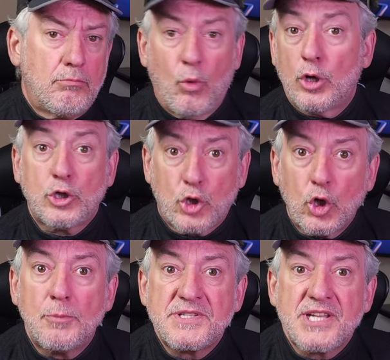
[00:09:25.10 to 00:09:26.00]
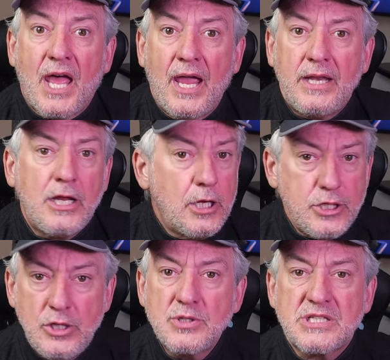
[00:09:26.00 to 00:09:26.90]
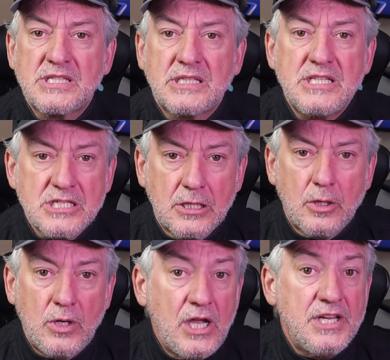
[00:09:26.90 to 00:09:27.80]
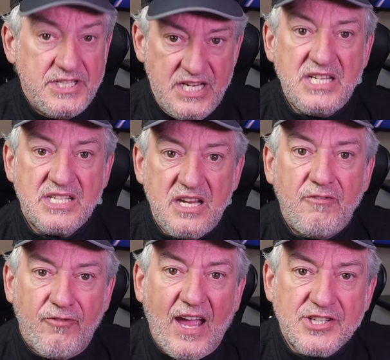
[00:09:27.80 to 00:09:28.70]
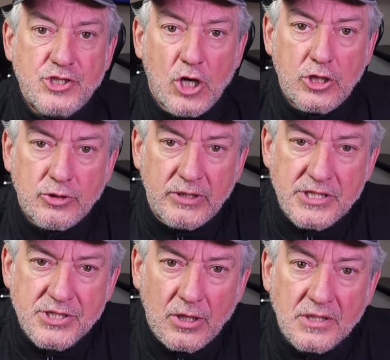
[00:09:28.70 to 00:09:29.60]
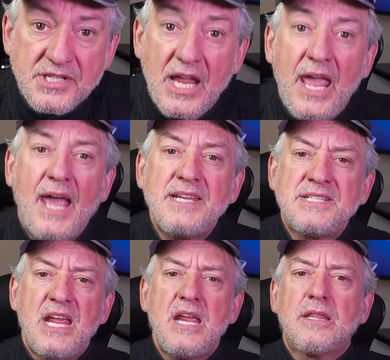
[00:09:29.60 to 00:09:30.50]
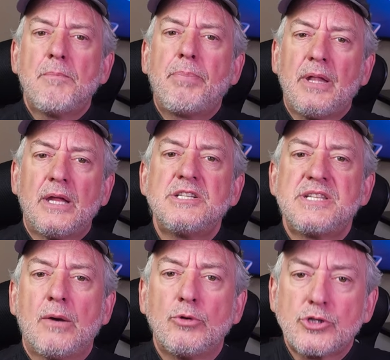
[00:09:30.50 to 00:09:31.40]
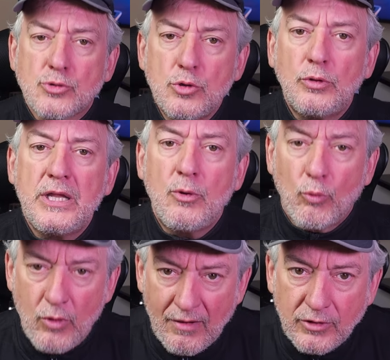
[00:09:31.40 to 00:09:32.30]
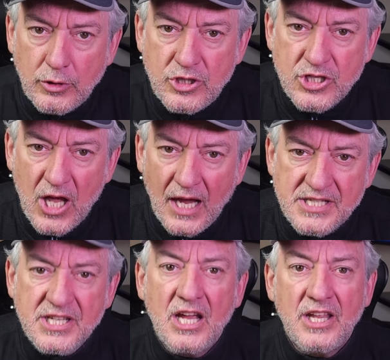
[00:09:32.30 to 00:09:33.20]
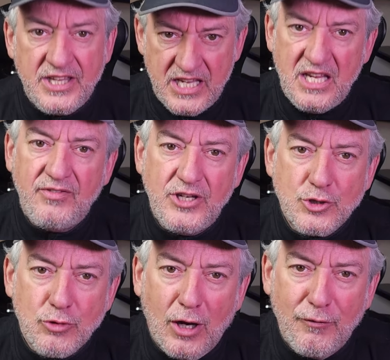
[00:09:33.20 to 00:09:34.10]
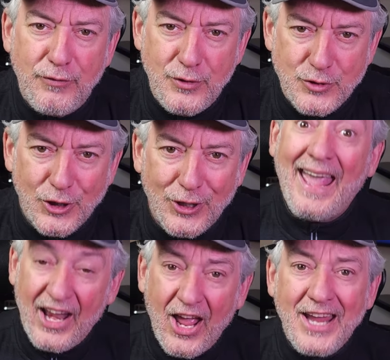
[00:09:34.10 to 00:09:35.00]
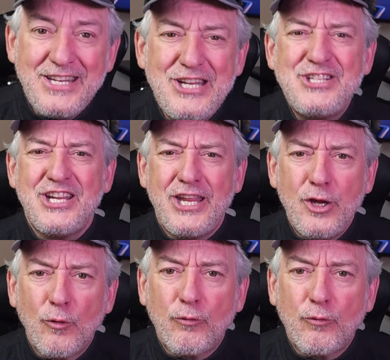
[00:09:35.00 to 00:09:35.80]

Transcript: more curbside, uselessly slow DC fast charger installs, and take the plunge that will truly revolutionize the EV truck future. And I need to hear